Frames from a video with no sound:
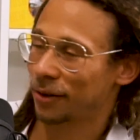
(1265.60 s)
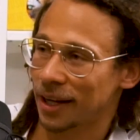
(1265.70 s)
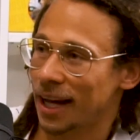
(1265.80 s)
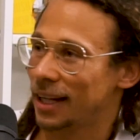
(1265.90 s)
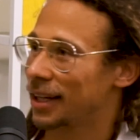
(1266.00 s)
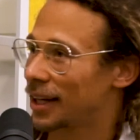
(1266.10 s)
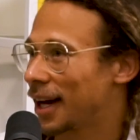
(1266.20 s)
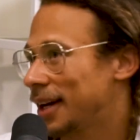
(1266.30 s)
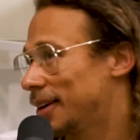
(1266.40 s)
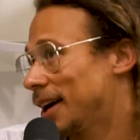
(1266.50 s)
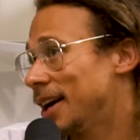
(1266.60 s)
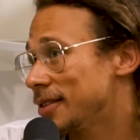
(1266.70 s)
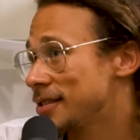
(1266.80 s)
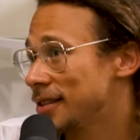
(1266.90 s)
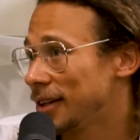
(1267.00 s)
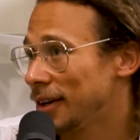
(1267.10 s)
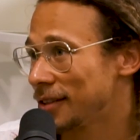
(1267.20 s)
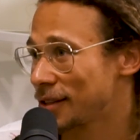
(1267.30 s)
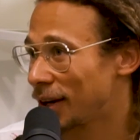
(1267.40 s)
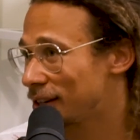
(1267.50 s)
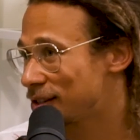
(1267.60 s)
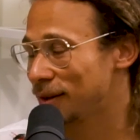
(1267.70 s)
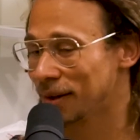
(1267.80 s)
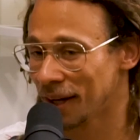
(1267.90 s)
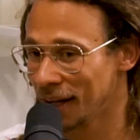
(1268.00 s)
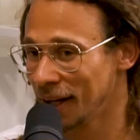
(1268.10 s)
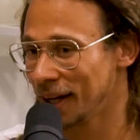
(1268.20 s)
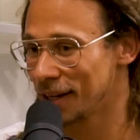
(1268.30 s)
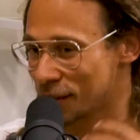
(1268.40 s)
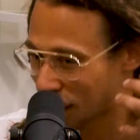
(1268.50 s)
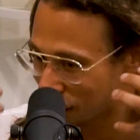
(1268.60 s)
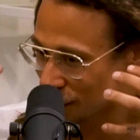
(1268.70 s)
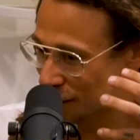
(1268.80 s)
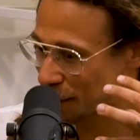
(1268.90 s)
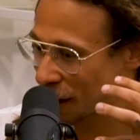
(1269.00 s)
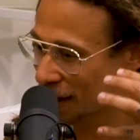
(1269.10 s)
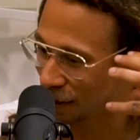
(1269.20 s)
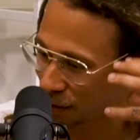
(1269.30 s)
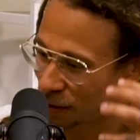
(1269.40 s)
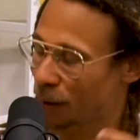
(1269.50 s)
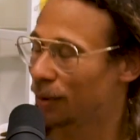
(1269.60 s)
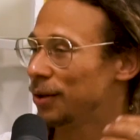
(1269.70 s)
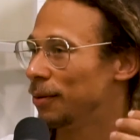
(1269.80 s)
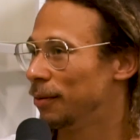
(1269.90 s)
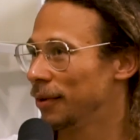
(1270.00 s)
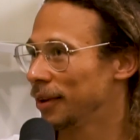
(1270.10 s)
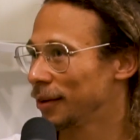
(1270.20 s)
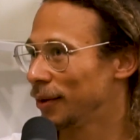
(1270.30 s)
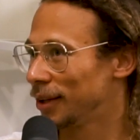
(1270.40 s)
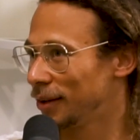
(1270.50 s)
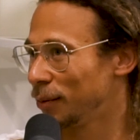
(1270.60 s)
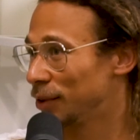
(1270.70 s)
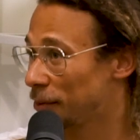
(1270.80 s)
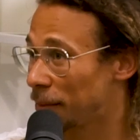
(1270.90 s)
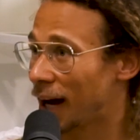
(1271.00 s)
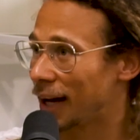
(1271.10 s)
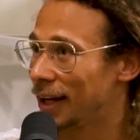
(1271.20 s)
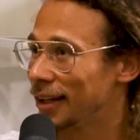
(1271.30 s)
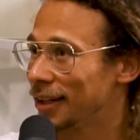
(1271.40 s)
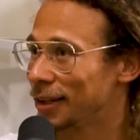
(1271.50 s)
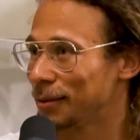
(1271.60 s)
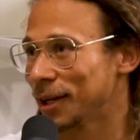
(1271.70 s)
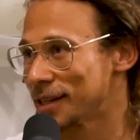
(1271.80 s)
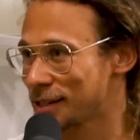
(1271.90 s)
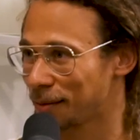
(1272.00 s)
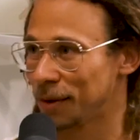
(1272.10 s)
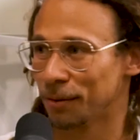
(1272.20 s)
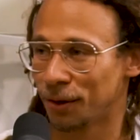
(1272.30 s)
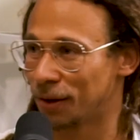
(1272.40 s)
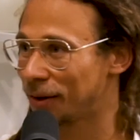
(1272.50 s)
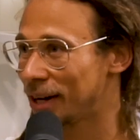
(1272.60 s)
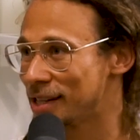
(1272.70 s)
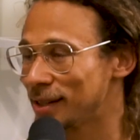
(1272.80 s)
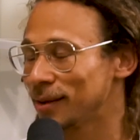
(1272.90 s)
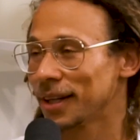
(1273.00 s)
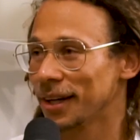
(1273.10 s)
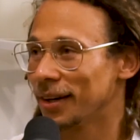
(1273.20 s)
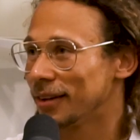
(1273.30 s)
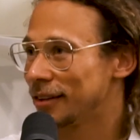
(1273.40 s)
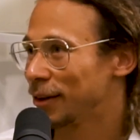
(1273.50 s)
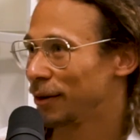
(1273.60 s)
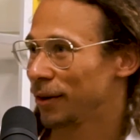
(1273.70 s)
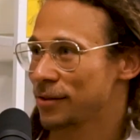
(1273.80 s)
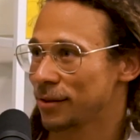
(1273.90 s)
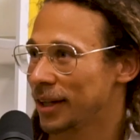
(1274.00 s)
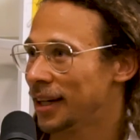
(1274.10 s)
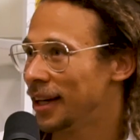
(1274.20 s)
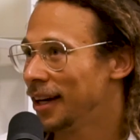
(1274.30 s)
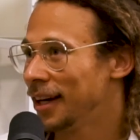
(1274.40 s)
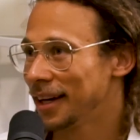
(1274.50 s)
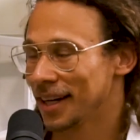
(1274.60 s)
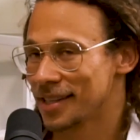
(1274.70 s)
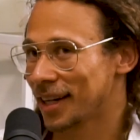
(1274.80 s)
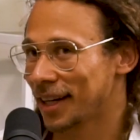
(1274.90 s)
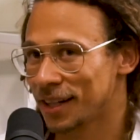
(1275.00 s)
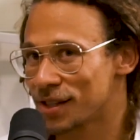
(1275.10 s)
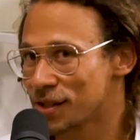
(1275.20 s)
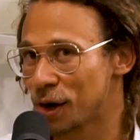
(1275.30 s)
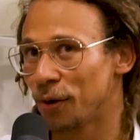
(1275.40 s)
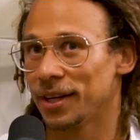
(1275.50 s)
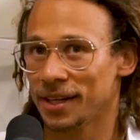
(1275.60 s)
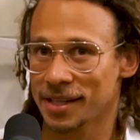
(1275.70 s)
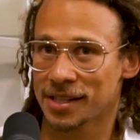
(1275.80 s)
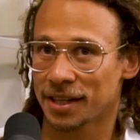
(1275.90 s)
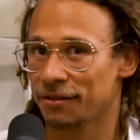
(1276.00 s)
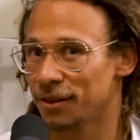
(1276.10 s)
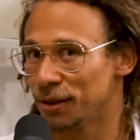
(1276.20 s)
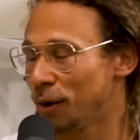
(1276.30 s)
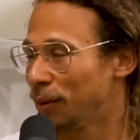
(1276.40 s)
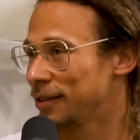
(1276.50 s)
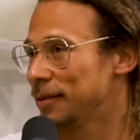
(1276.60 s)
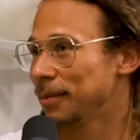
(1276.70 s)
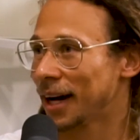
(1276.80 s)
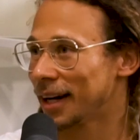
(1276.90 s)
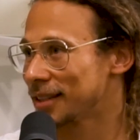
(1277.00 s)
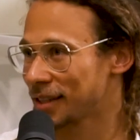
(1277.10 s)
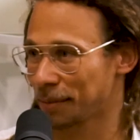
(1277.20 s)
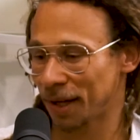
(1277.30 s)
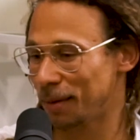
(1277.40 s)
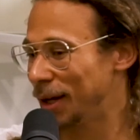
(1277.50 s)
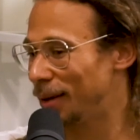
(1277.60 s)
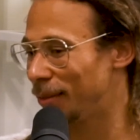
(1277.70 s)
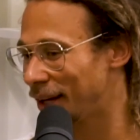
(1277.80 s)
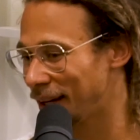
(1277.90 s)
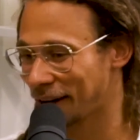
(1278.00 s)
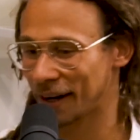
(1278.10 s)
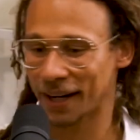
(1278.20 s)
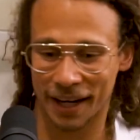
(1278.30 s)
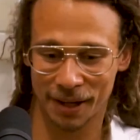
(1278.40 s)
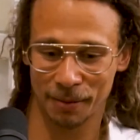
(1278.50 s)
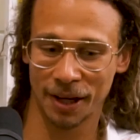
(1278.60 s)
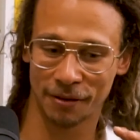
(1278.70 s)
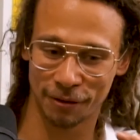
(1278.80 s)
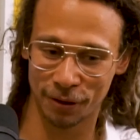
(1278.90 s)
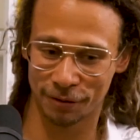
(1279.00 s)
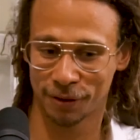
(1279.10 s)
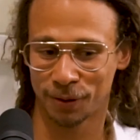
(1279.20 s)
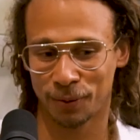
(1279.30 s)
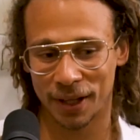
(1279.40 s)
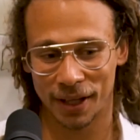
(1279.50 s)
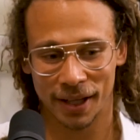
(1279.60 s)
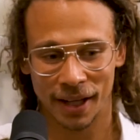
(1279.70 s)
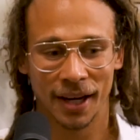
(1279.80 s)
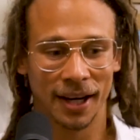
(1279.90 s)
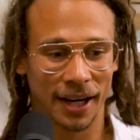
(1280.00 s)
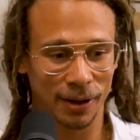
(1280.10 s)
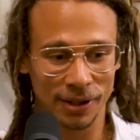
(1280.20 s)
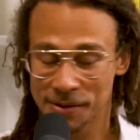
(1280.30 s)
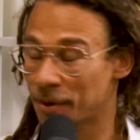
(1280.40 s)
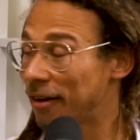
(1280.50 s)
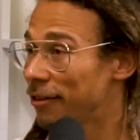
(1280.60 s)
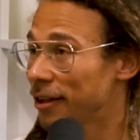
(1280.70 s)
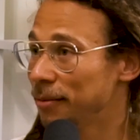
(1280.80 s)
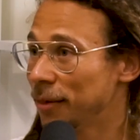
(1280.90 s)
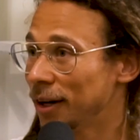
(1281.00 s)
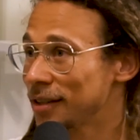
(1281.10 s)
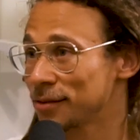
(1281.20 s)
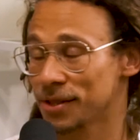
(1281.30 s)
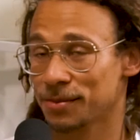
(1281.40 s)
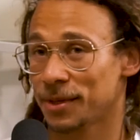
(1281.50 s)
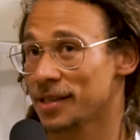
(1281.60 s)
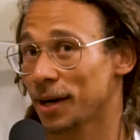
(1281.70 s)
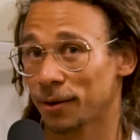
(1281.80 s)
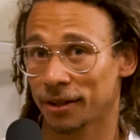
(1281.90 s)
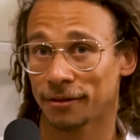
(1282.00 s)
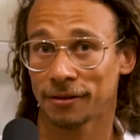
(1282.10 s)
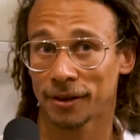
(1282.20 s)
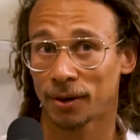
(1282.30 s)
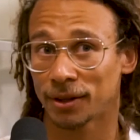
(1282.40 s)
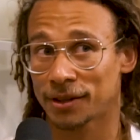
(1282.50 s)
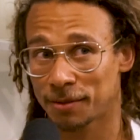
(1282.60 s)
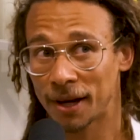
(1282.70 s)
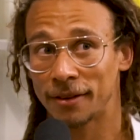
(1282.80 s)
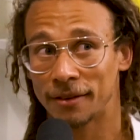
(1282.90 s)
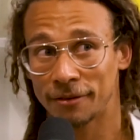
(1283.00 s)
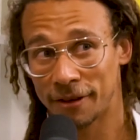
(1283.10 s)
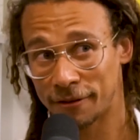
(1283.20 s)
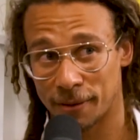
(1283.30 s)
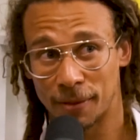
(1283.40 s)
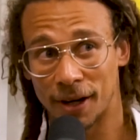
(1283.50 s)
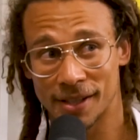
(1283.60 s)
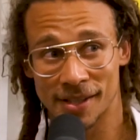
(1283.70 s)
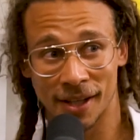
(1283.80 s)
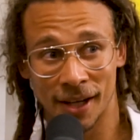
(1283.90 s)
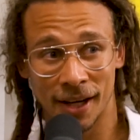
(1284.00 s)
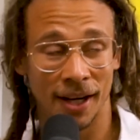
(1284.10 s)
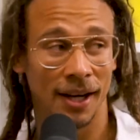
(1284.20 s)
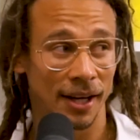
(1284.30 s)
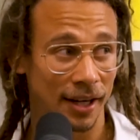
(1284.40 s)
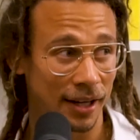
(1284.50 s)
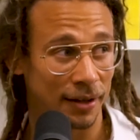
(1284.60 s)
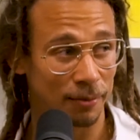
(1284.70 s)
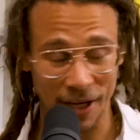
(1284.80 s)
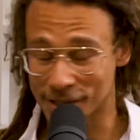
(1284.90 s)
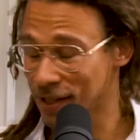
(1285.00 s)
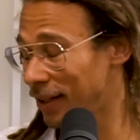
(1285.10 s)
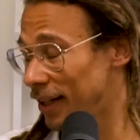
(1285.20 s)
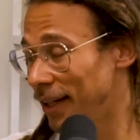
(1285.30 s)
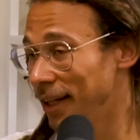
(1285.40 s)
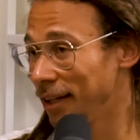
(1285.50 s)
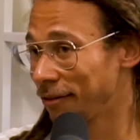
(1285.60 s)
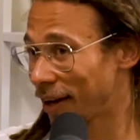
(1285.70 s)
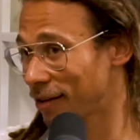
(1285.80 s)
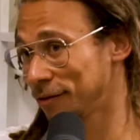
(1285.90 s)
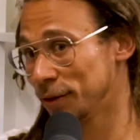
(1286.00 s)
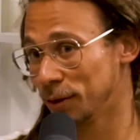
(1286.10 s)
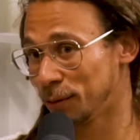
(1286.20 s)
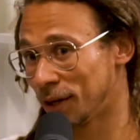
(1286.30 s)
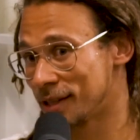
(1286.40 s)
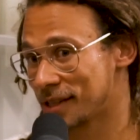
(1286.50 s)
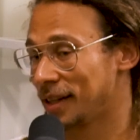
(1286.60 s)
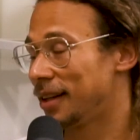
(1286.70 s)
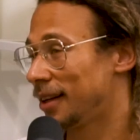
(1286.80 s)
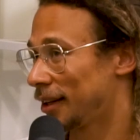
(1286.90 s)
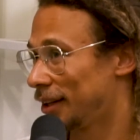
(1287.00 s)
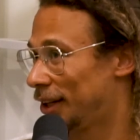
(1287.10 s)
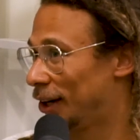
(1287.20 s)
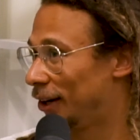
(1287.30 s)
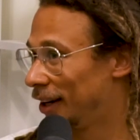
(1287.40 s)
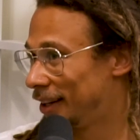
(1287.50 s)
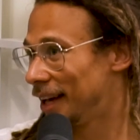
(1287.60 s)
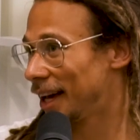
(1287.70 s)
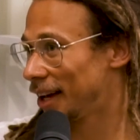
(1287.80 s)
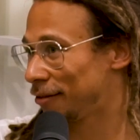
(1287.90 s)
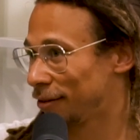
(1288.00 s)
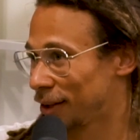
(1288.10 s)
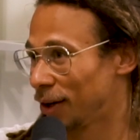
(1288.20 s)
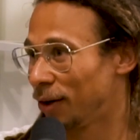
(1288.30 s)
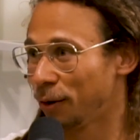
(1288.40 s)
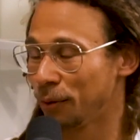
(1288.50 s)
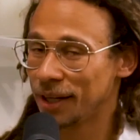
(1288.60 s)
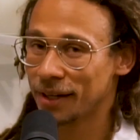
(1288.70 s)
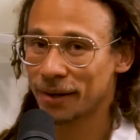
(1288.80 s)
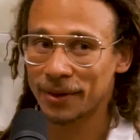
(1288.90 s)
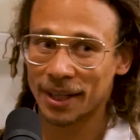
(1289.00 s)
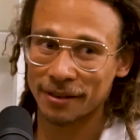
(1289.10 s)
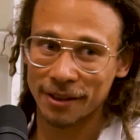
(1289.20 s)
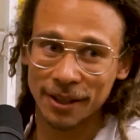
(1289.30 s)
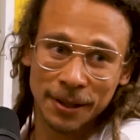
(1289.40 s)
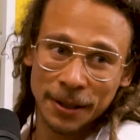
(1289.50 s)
organic at your house, you know, as long as you're smart and you know what to buy, you know what I mean? Because some people go crazy when they go into a grocery. It's like, it's so easy if you know what to buy. It's like, bing, bing, bing. All right, I can make food for the week. I only spent $50, which means I would have only spent $50 basically eating fast food once a day for the whole week or whatever.